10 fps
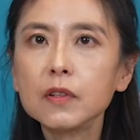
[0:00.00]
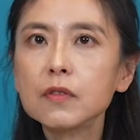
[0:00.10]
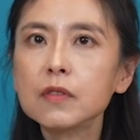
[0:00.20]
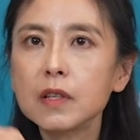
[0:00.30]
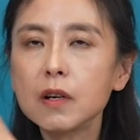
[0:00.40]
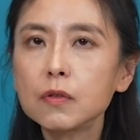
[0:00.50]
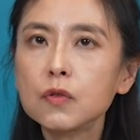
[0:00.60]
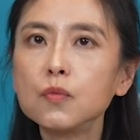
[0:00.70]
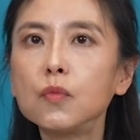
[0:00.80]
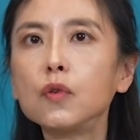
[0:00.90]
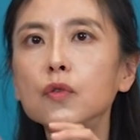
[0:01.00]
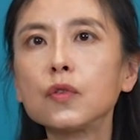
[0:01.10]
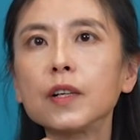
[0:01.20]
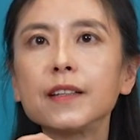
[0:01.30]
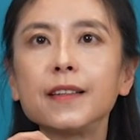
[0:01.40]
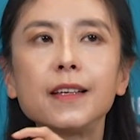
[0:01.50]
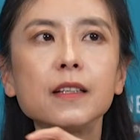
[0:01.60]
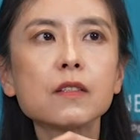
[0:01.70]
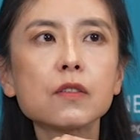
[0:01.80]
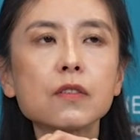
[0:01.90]
to cell to module, it
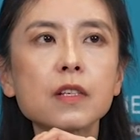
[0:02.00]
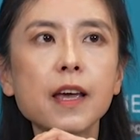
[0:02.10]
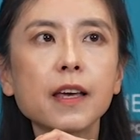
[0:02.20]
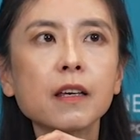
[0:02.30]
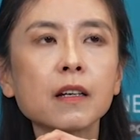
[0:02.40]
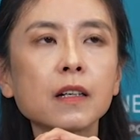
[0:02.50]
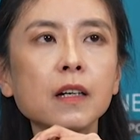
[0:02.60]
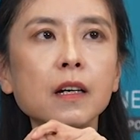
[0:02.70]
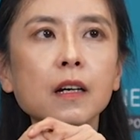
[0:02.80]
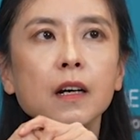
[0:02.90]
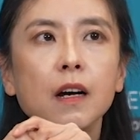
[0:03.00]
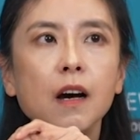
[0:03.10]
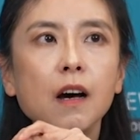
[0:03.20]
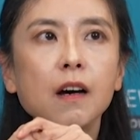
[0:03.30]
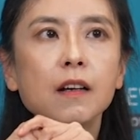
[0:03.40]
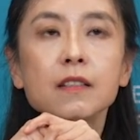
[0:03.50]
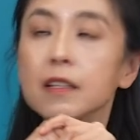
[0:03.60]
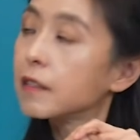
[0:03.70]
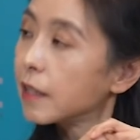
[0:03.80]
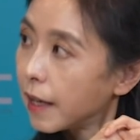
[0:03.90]
needs to take
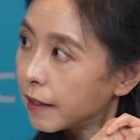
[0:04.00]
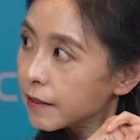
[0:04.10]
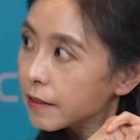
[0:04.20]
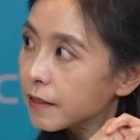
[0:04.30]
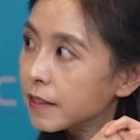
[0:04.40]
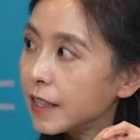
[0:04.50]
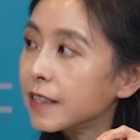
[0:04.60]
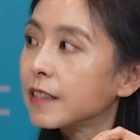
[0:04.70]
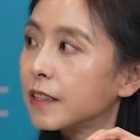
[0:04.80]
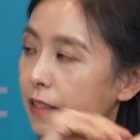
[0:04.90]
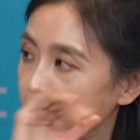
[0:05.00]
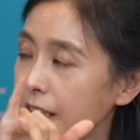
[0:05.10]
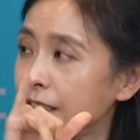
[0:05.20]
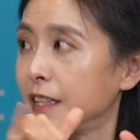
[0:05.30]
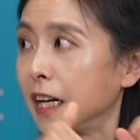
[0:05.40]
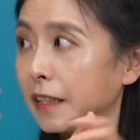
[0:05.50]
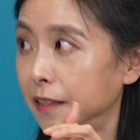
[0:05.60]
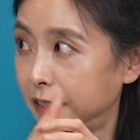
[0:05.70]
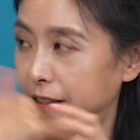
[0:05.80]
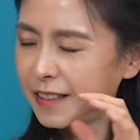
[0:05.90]
6 days, 60
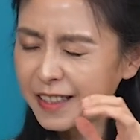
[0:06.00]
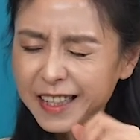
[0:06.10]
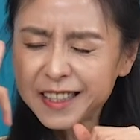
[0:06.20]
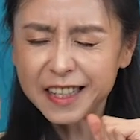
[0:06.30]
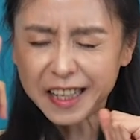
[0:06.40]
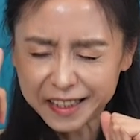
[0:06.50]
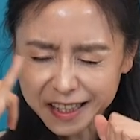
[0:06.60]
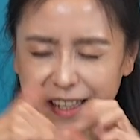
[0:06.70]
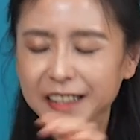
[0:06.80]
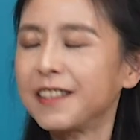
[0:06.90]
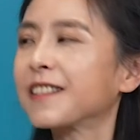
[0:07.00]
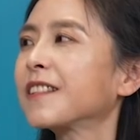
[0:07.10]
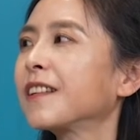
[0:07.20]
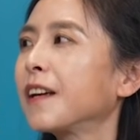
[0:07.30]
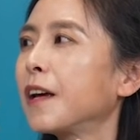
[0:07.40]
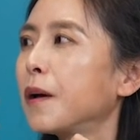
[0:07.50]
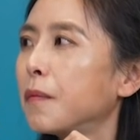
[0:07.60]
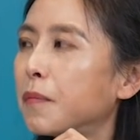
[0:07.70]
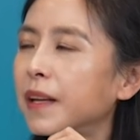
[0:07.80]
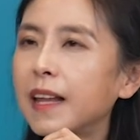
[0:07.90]
days.
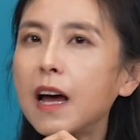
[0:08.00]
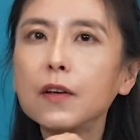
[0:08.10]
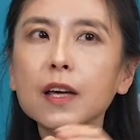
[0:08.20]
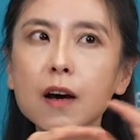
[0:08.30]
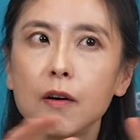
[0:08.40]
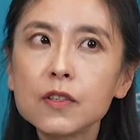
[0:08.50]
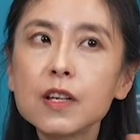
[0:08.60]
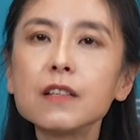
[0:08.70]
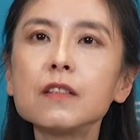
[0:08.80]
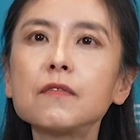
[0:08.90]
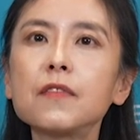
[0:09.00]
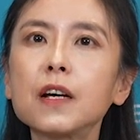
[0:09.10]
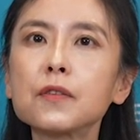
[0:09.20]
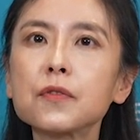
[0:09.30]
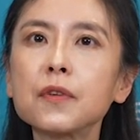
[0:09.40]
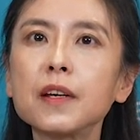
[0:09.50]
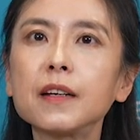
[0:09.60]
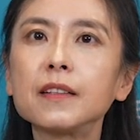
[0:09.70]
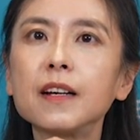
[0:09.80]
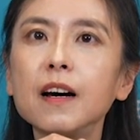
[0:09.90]
But now in our Shanghai factory,
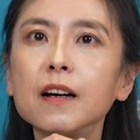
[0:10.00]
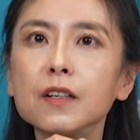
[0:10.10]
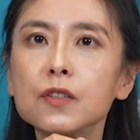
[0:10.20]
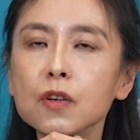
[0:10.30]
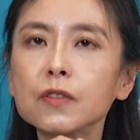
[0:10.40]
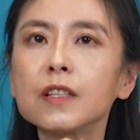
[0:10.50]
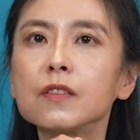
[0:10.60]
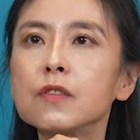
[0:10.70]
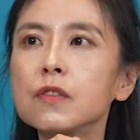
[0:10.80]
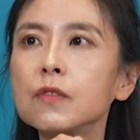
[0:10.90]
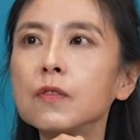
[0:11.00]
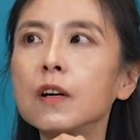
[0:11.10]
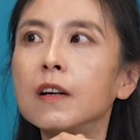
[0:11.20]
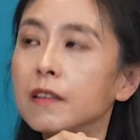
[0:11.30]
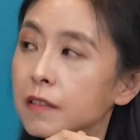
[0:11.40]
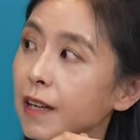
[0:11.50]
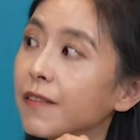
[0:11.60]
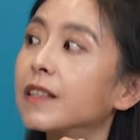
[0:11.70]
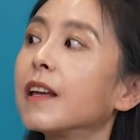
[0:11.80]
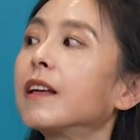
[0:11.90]
it shortened to
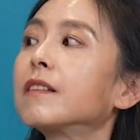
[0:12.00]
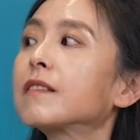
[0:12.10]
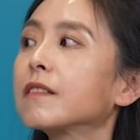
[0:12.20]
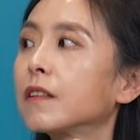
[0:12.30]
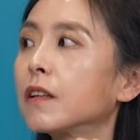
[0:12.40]
7 days.